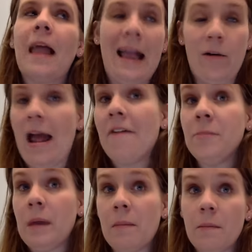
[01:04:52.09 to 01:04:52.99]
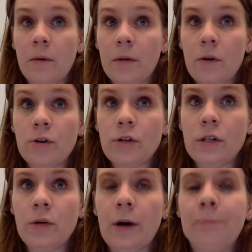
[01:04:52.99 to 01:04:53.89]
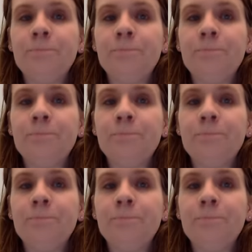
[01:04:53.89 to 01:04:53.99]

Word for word: I don't have to be a member at the grocery store.